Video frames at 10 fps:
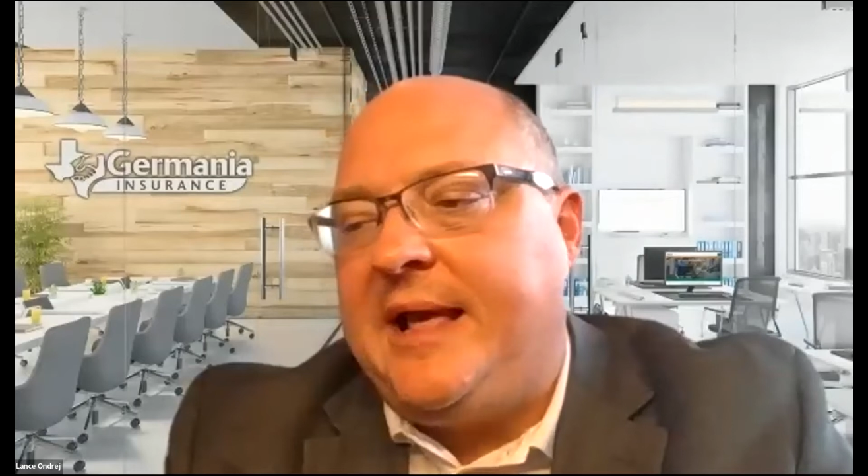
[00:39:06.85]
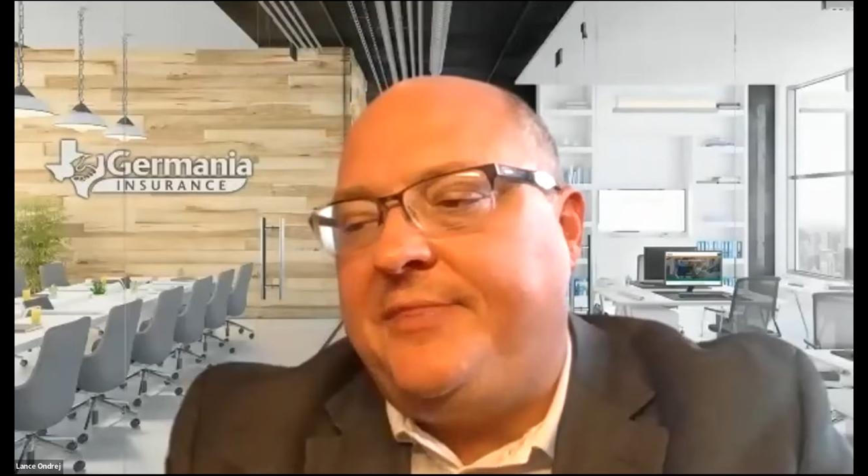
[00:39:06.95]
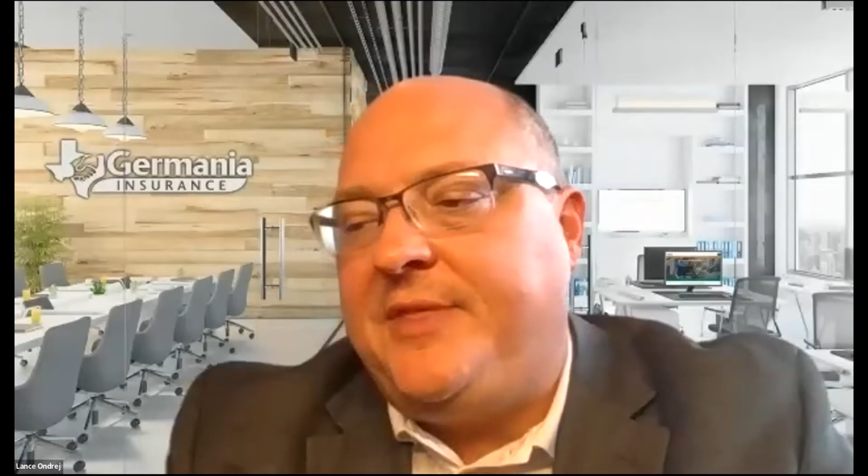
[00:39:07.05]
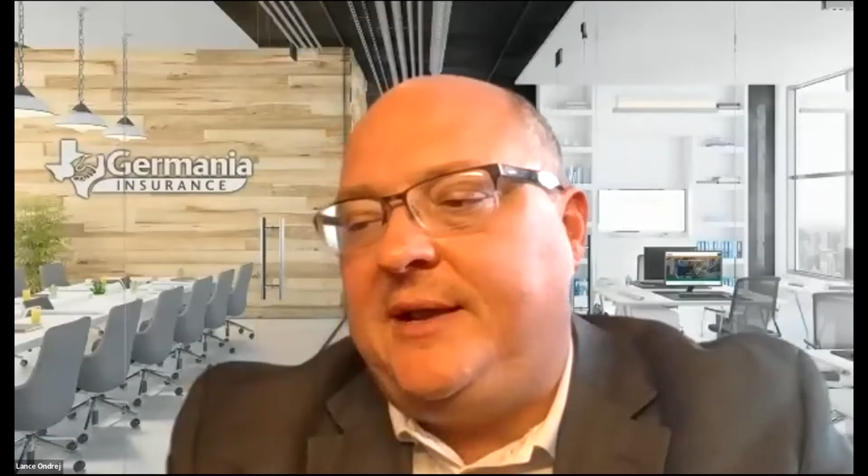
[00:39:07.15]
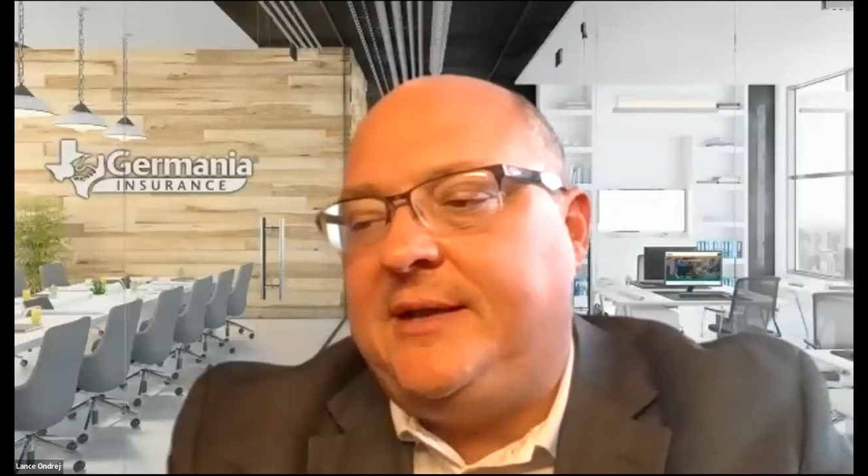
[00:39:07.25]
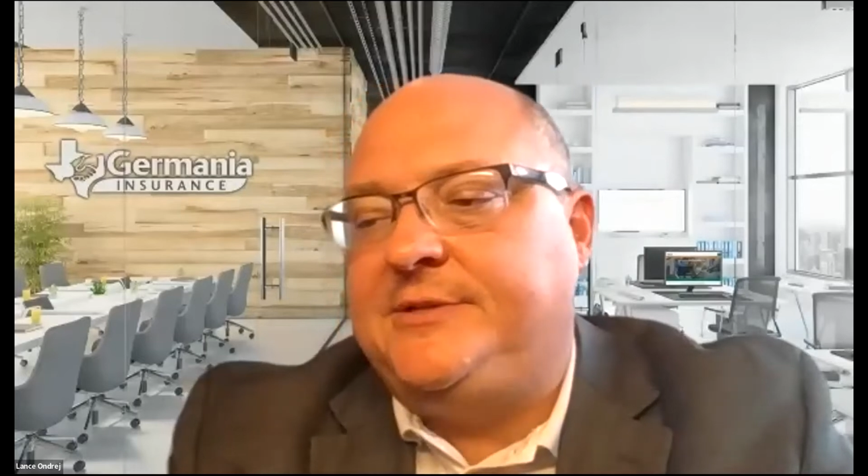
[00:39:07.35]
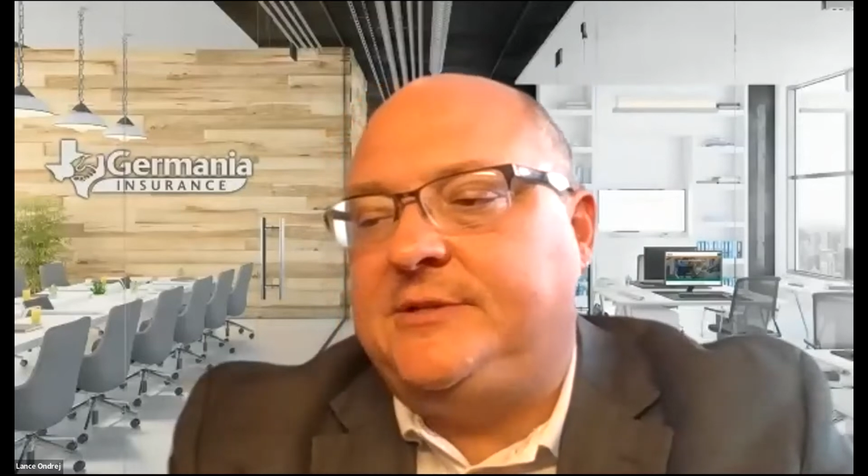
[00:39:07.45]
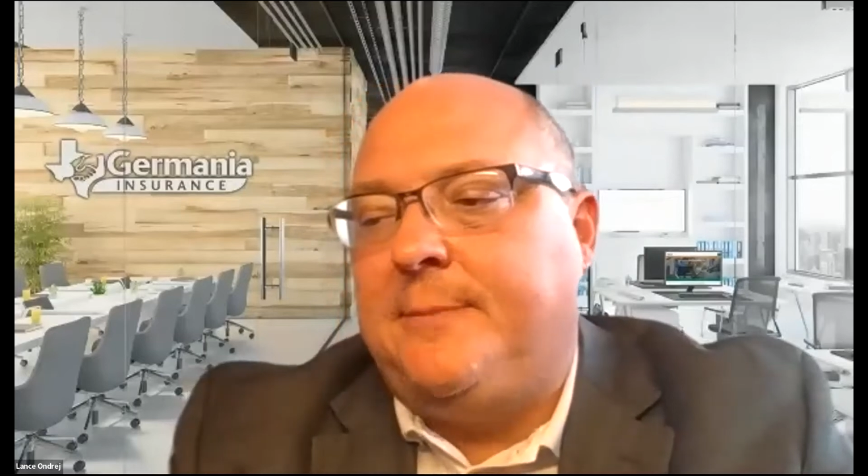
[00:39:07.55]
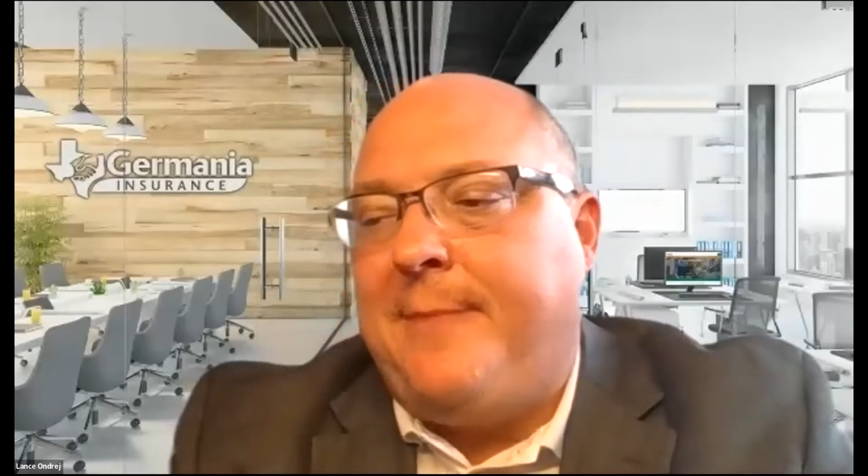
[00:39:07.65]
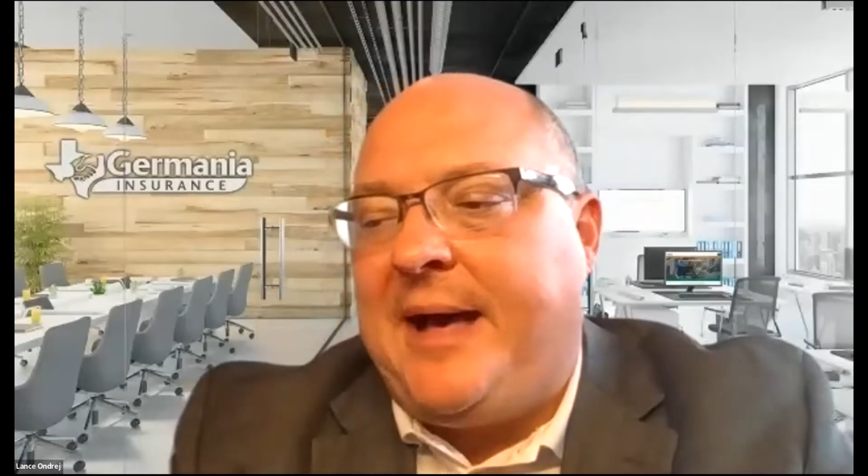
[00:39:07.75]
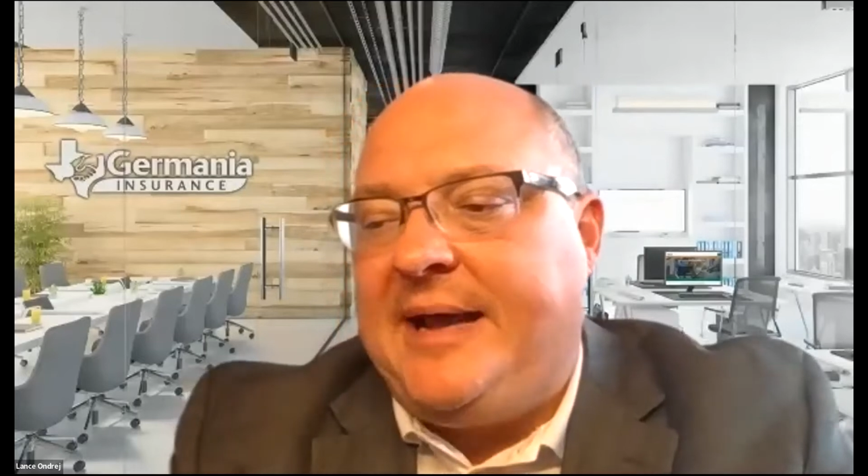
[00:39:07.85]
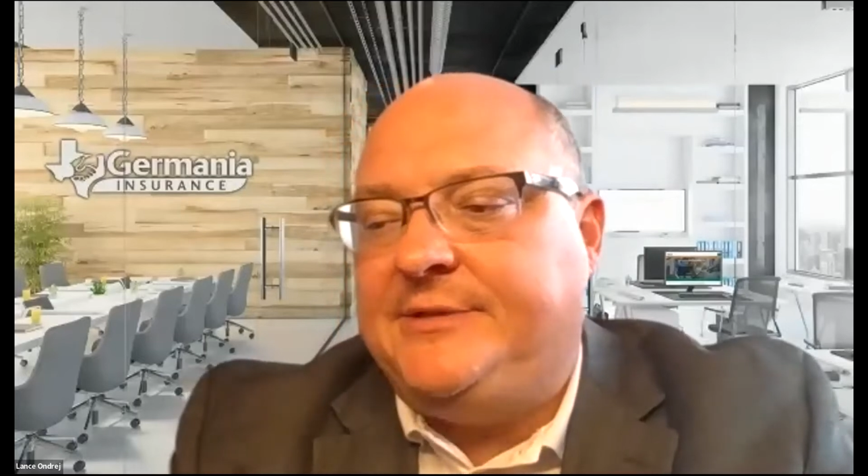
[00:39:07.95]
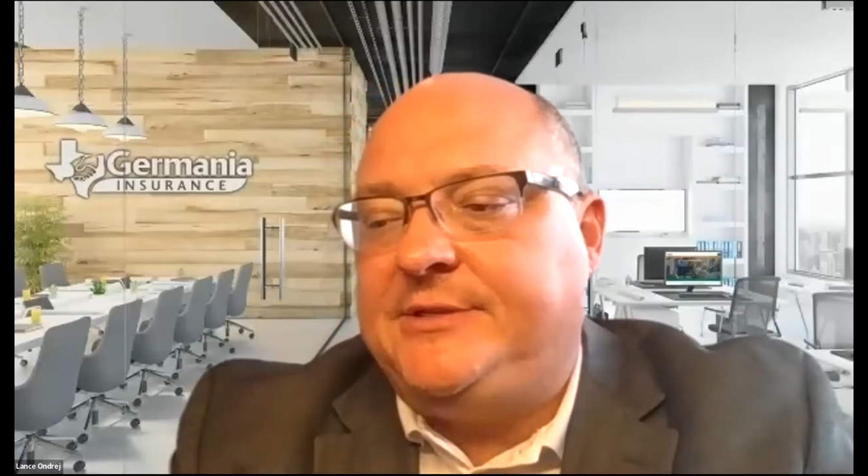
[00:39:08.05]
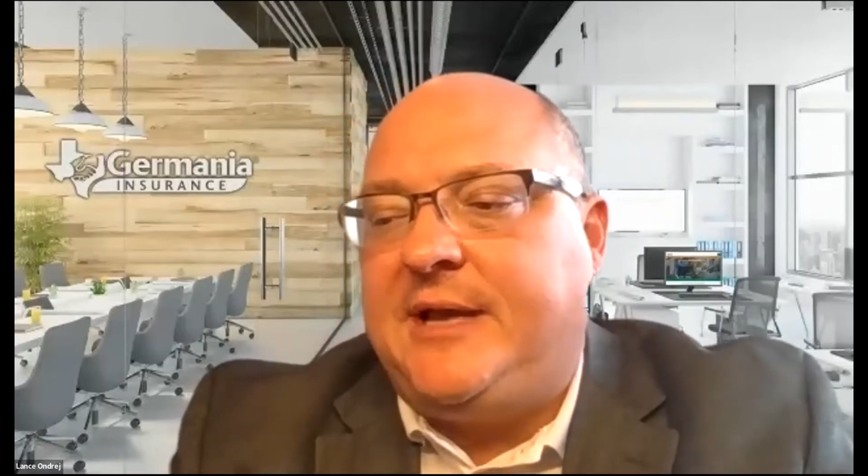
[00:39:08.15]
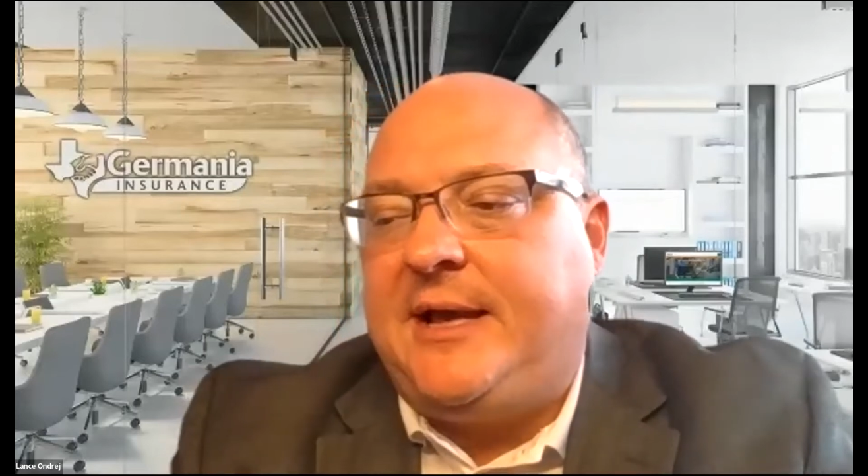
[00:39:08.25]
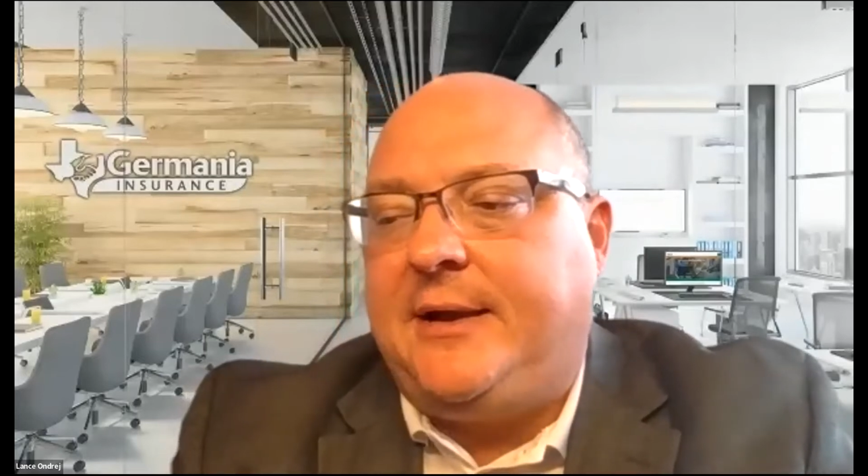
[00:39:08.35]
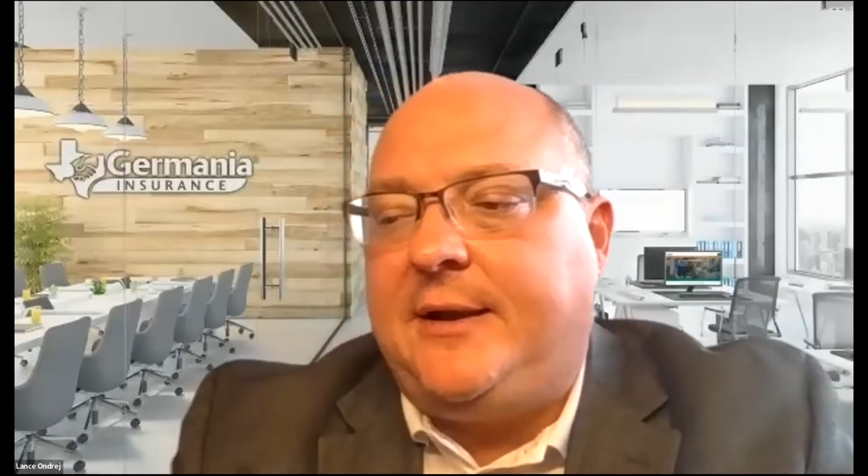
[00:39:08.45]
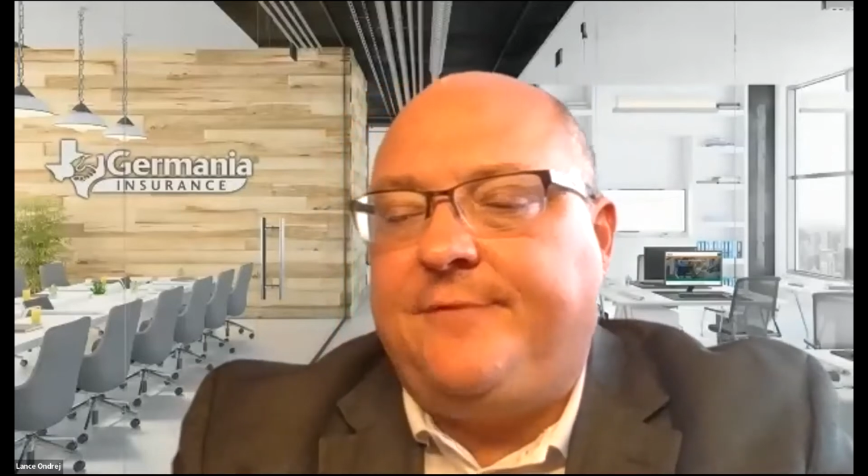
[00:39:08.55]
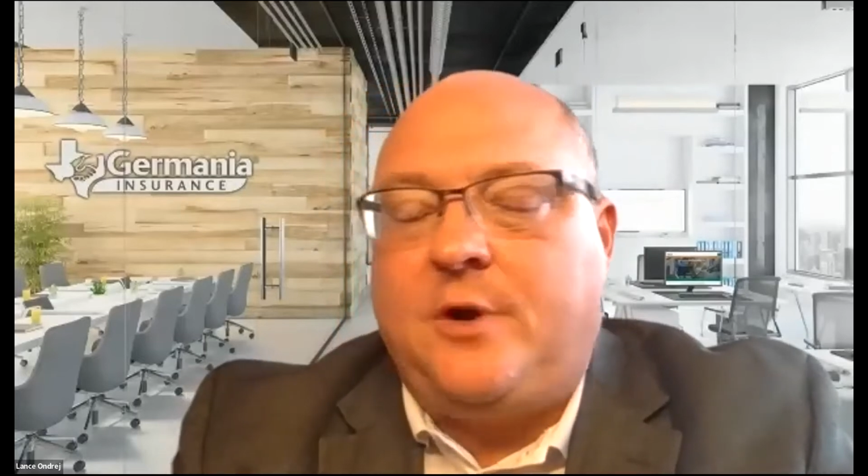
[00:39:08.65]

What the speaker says: I think it's the mindset of